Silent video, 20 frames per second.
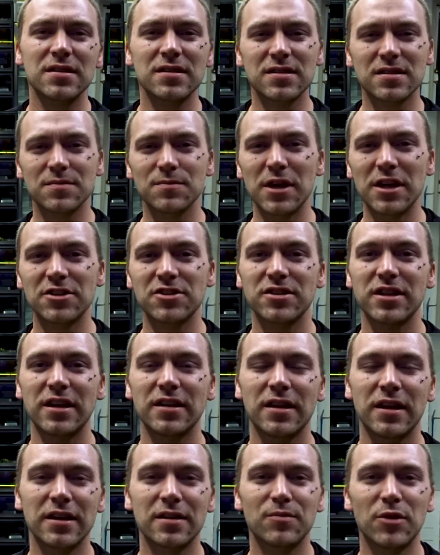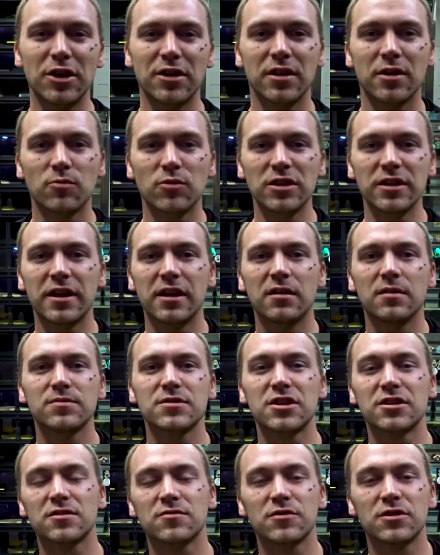Smash that like button. It really helps
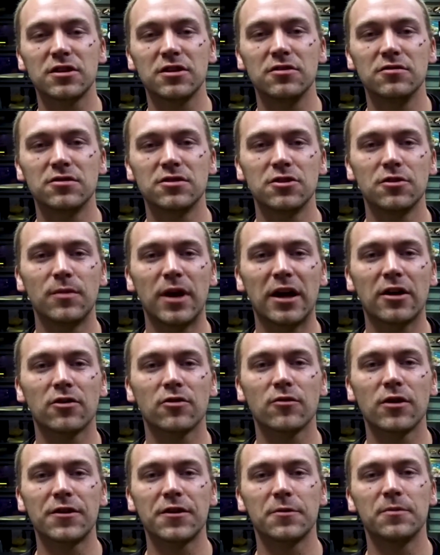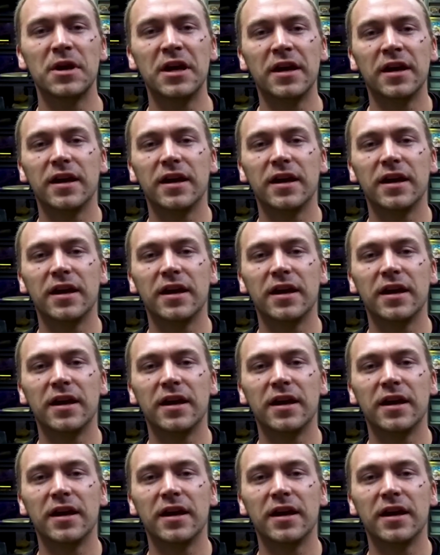us with the YouTube algorithm.